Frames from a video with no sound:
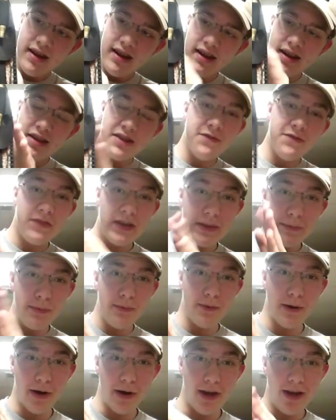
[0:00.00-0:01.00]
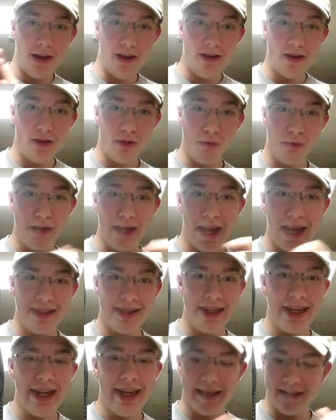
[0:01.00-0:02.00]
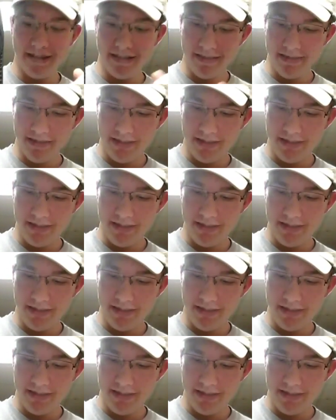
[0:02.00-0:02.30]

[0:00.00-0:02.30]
And it's February 2018.